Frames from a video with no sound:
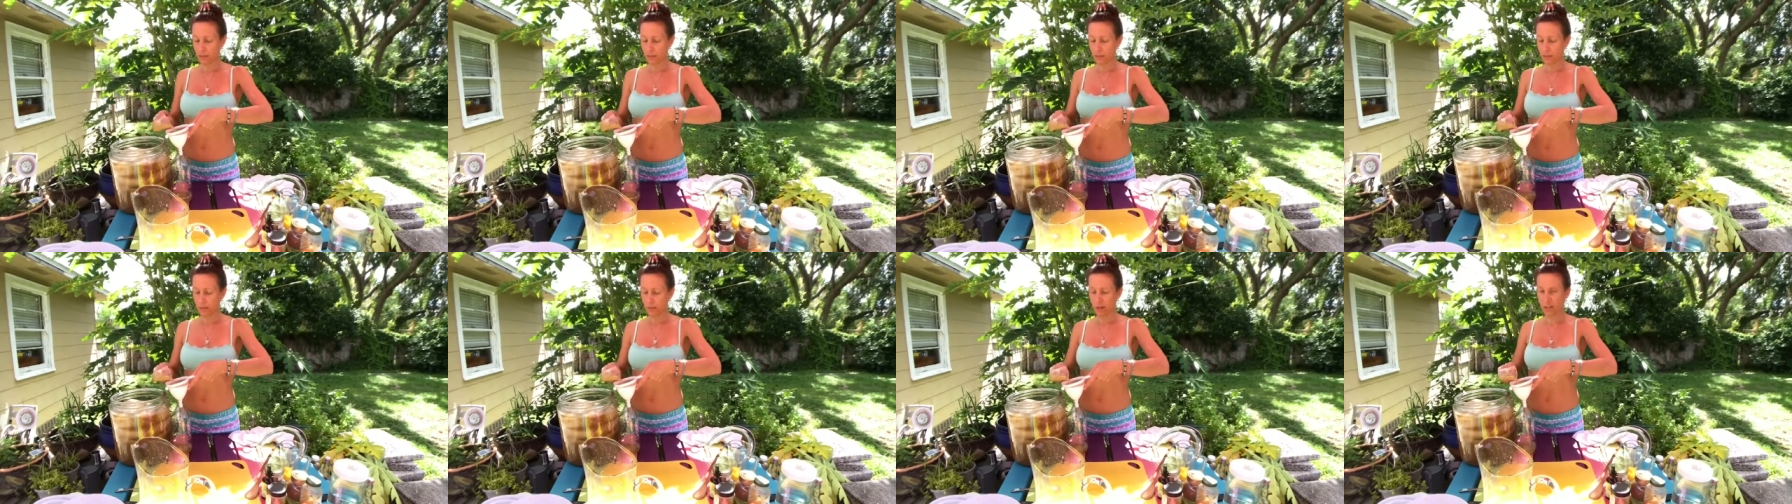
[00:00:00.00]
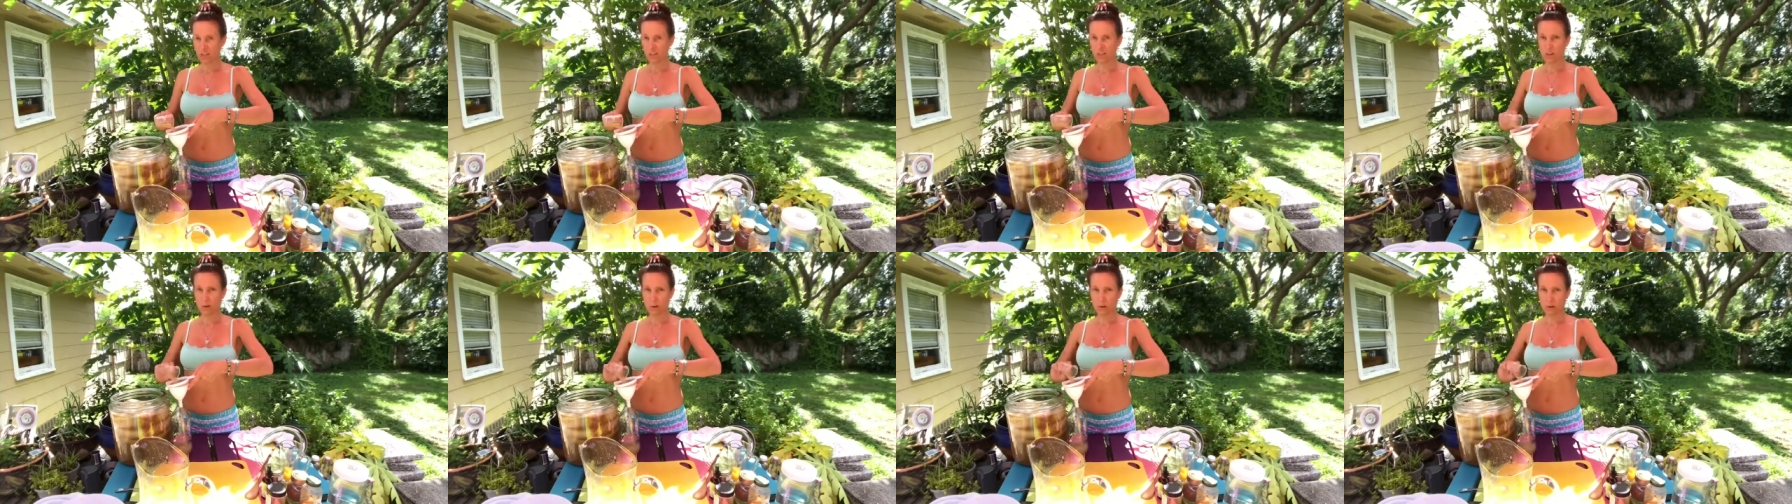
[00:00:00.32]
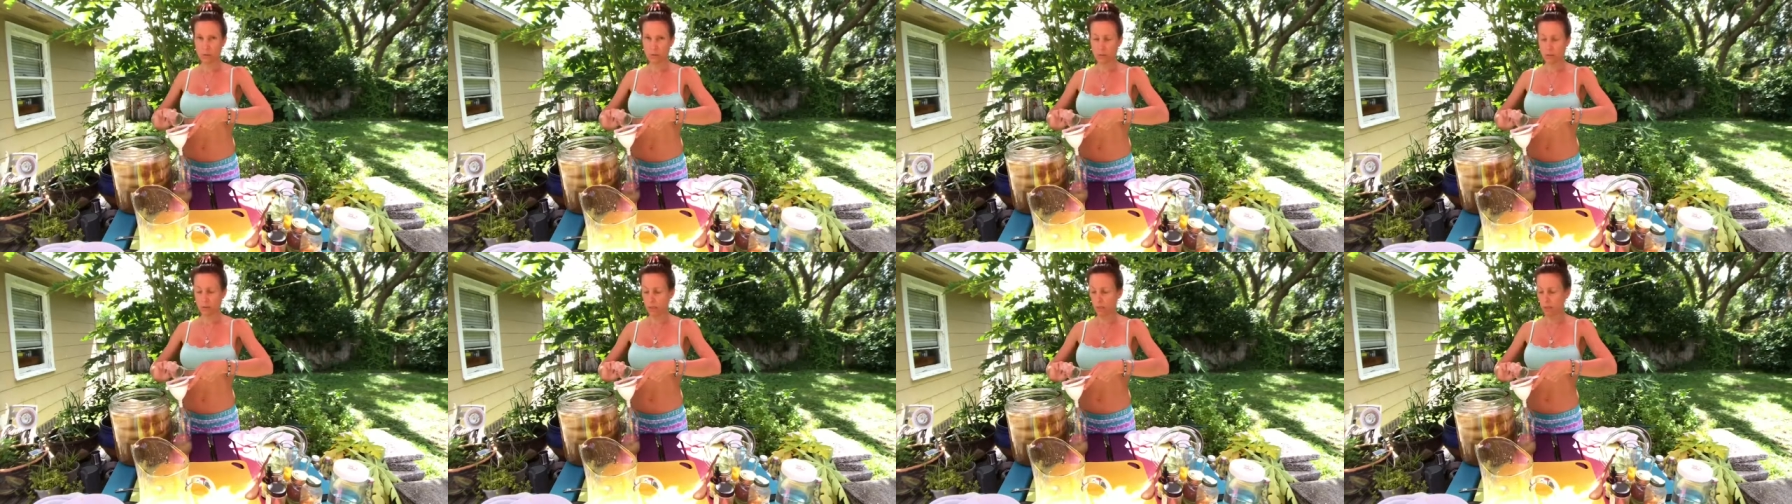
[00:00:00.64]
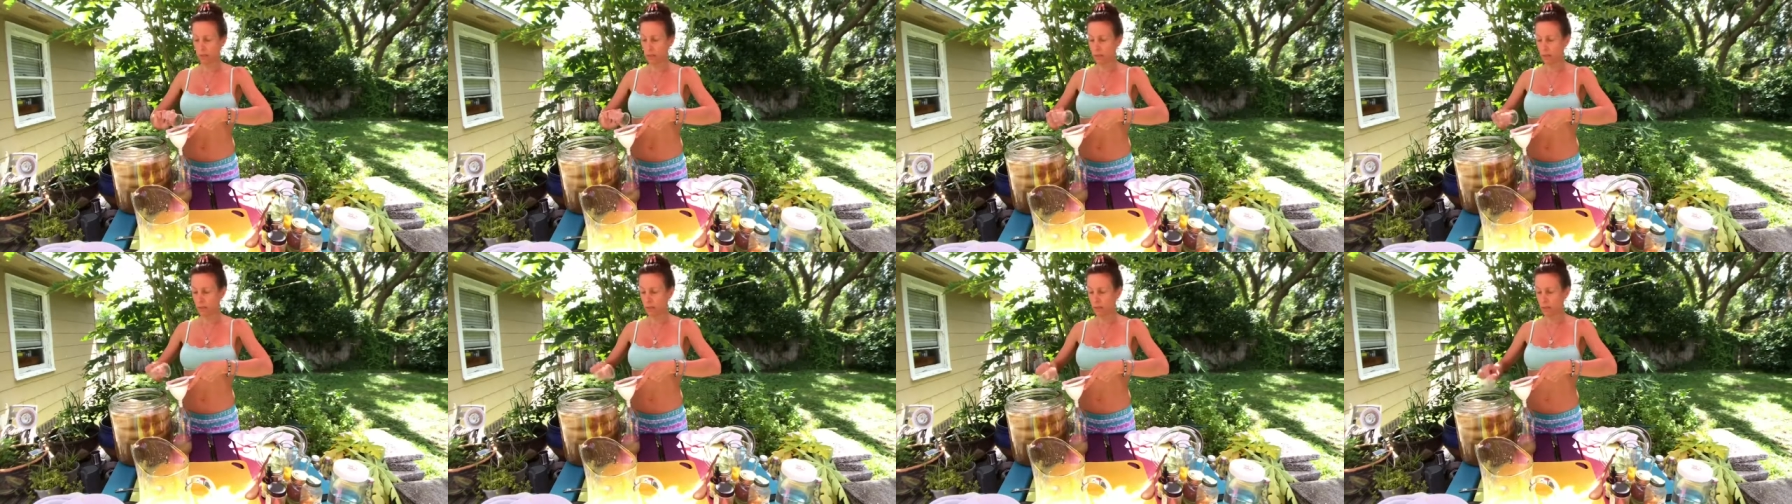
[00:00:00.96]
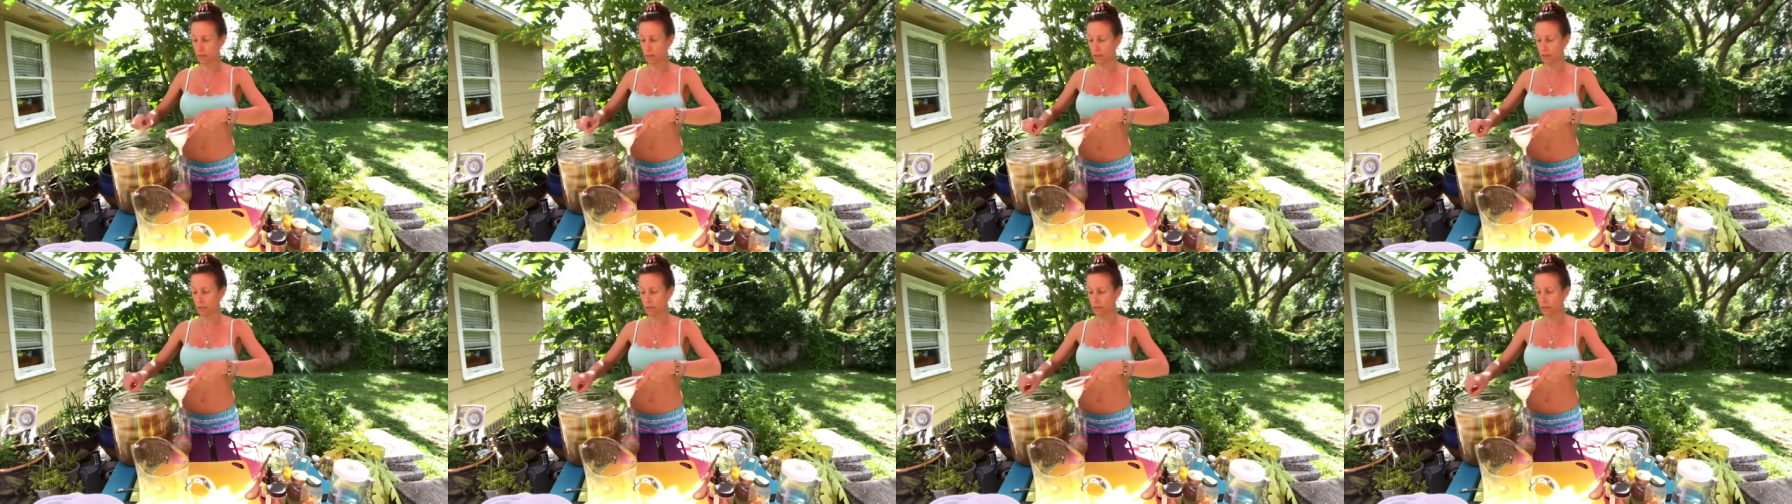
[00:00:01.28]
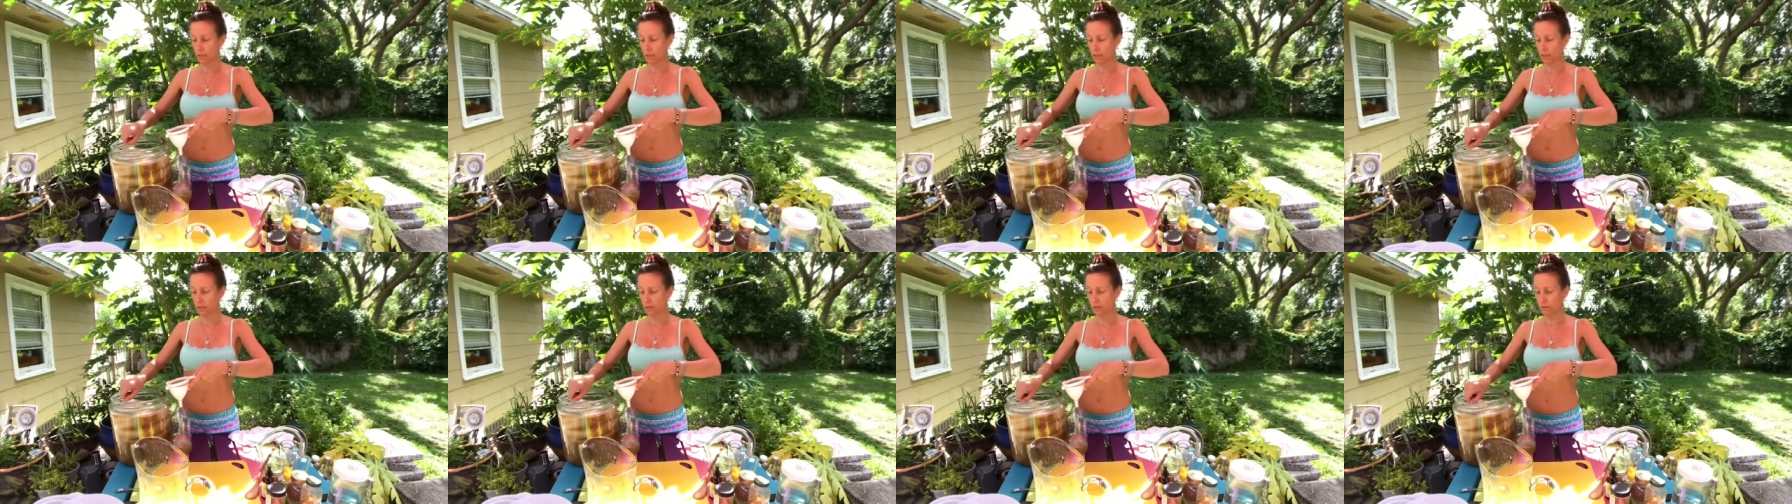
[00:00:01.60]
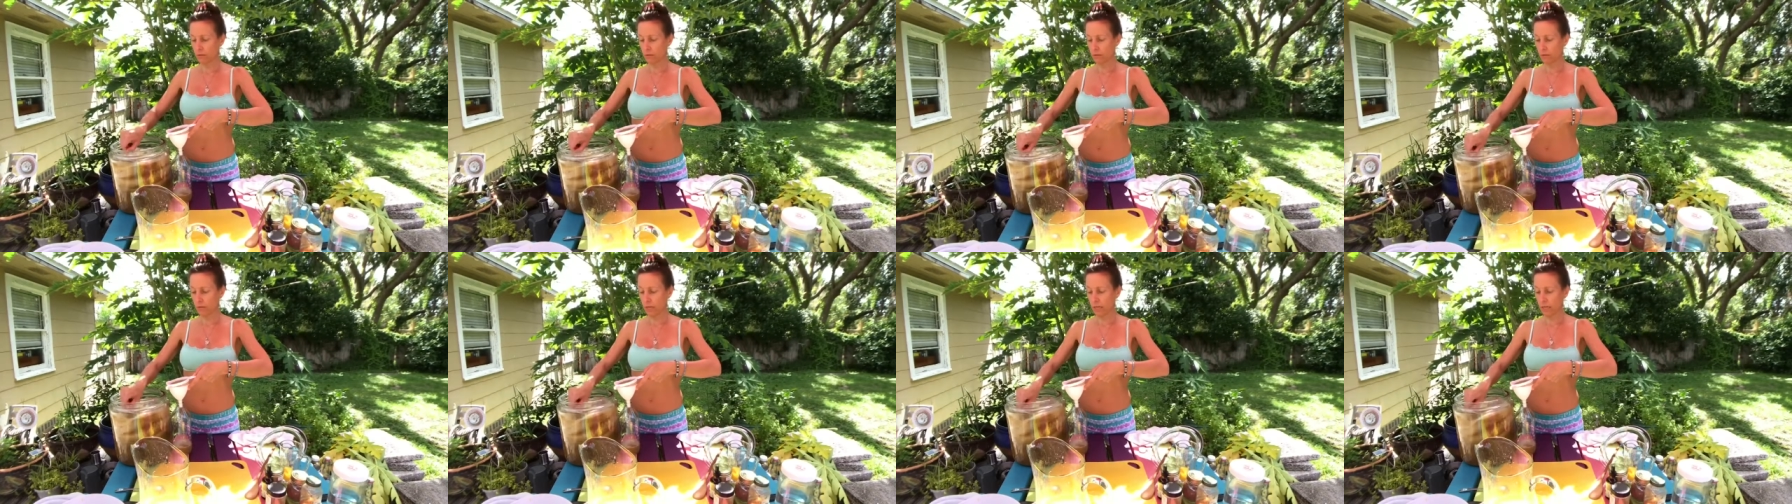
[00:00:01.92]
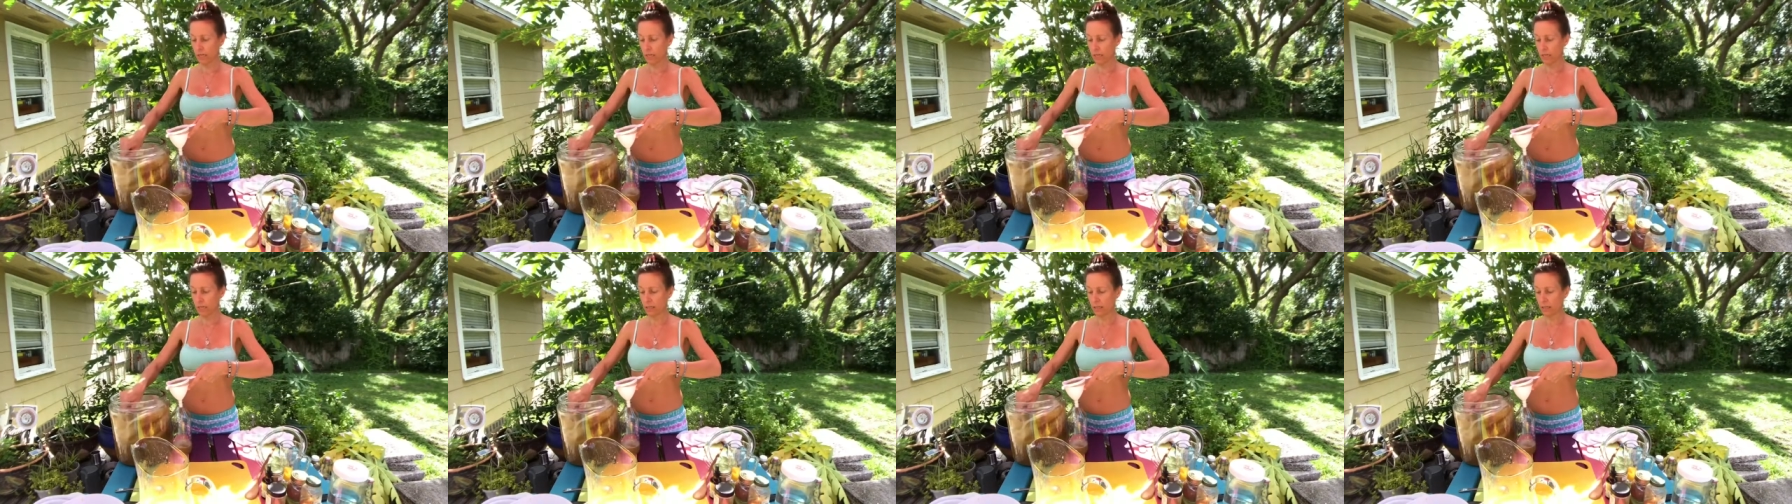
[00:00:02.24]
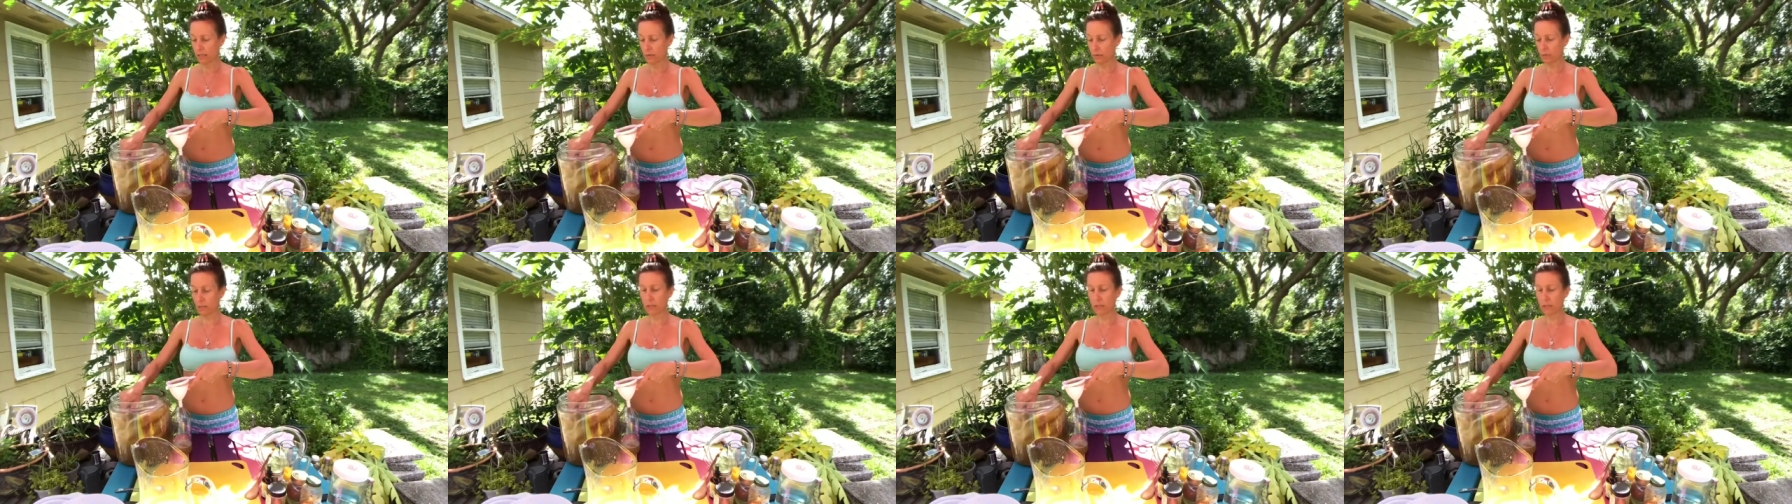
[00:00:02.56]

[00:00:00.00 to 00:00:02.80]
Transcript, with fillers: it's our normal time of year. We get the rain.